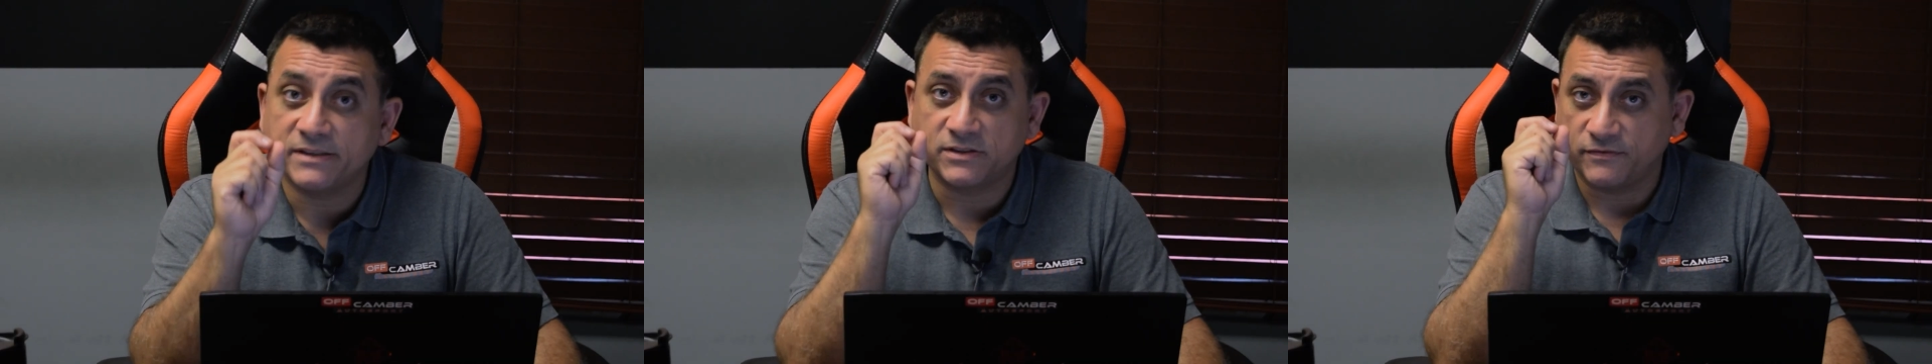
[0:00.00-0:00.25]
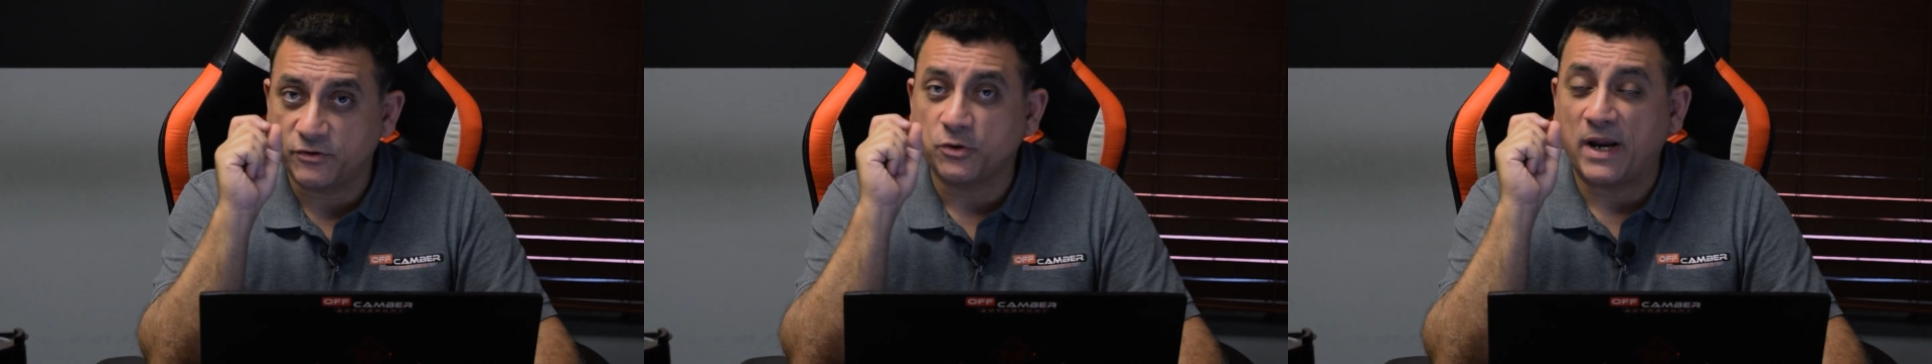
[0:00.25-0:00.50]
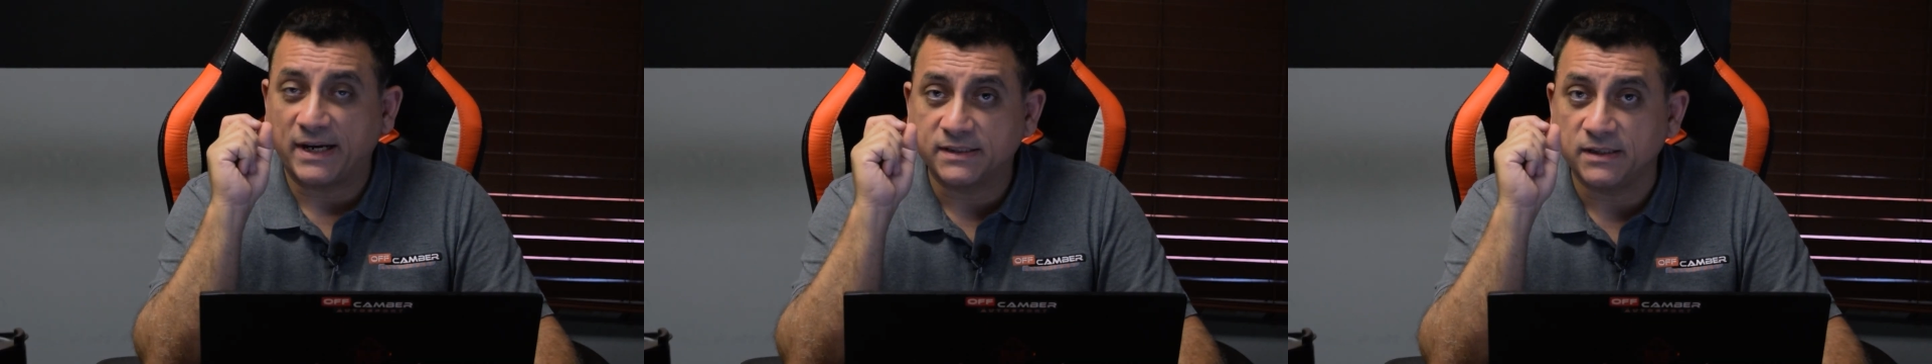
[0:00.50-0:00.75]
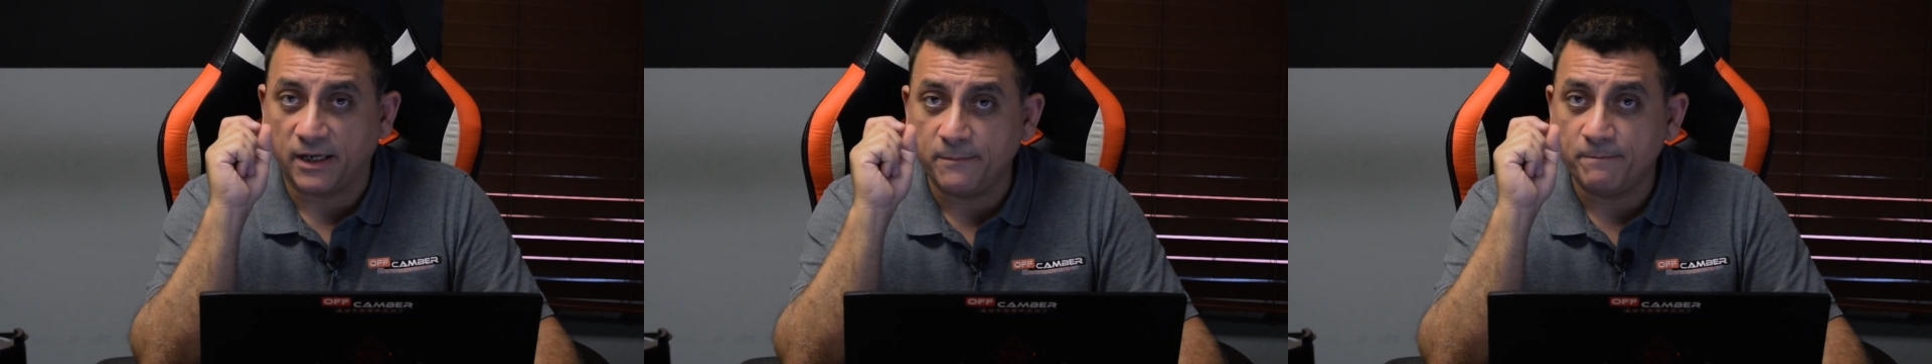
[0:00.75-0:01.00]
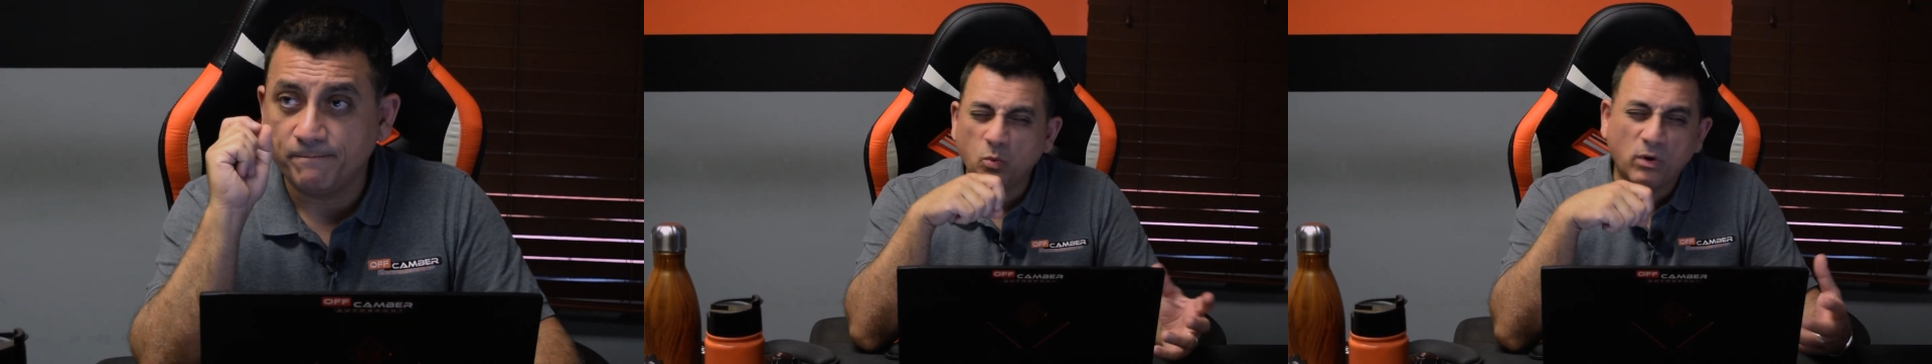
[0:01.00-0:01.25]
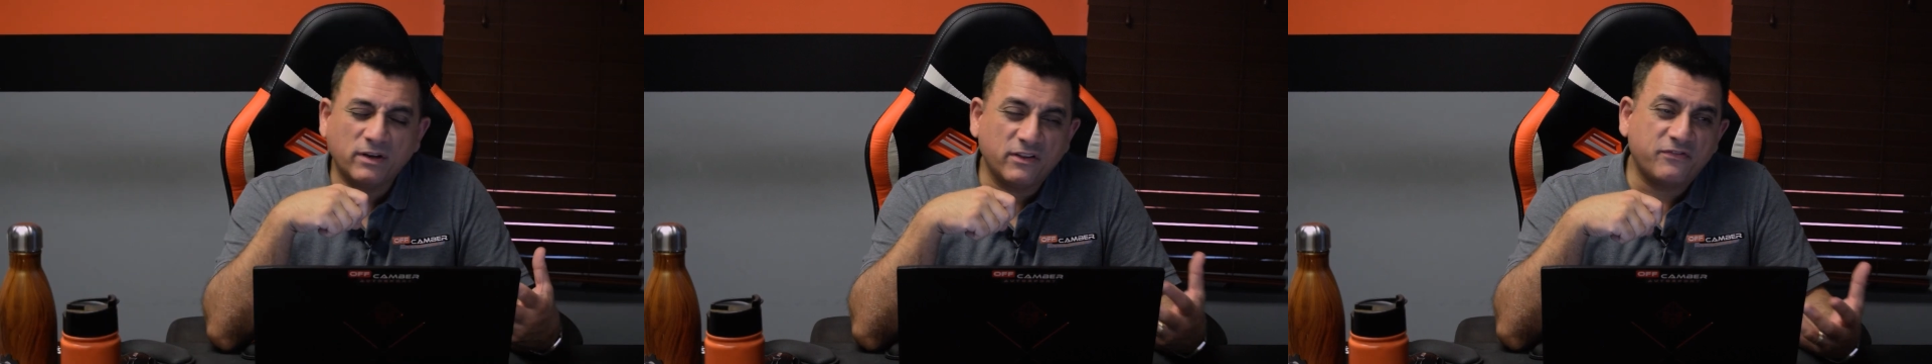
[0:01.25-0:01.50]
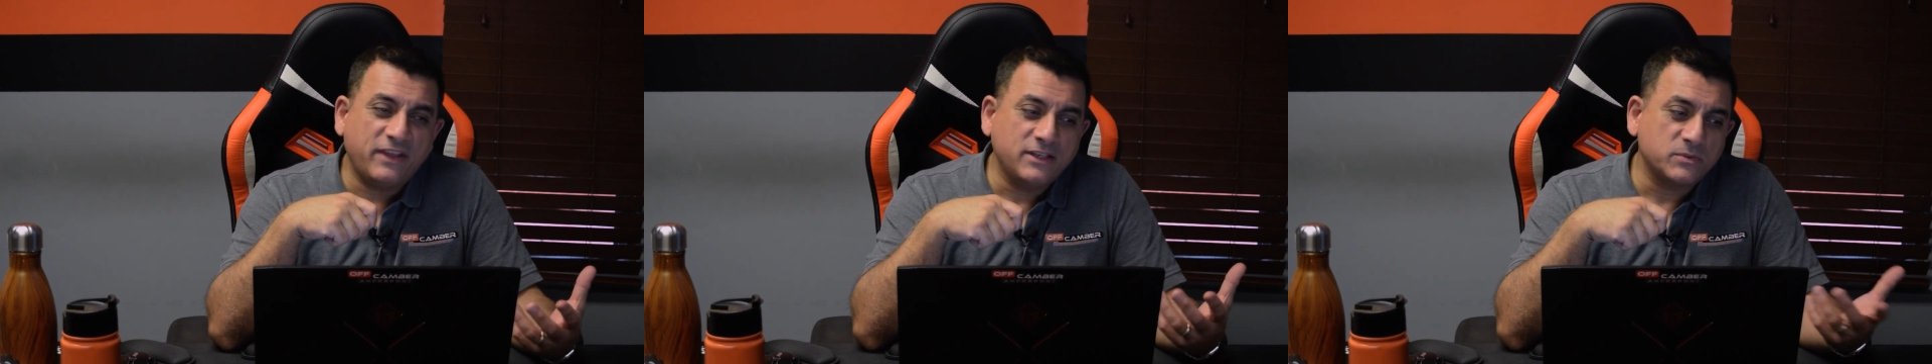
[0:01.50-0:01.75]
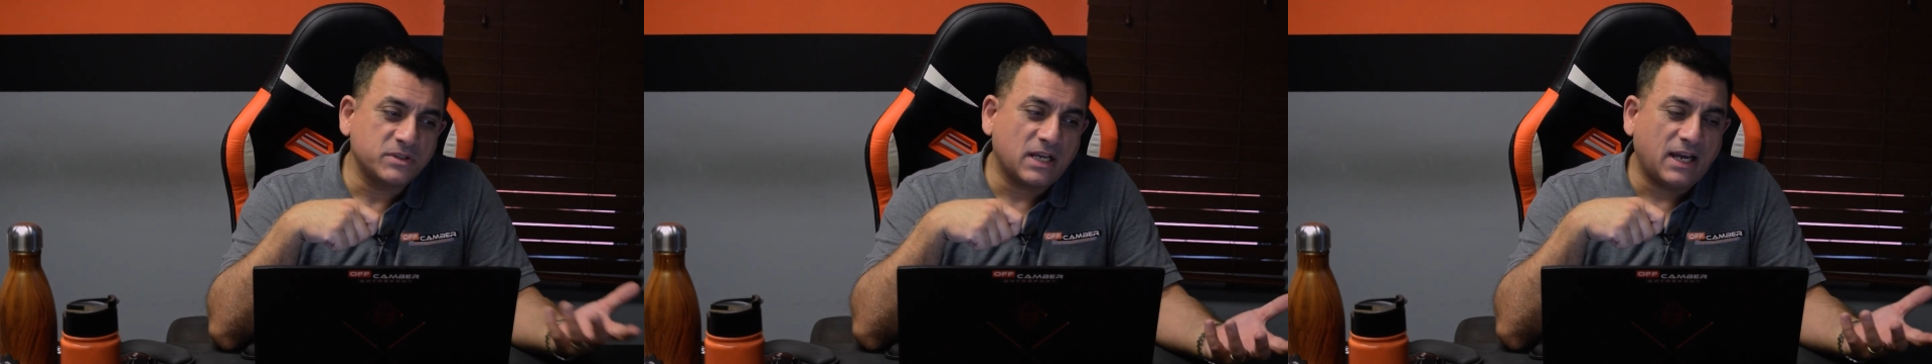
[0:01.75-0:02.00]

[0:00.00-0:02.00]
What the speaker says: of track time. One of the things which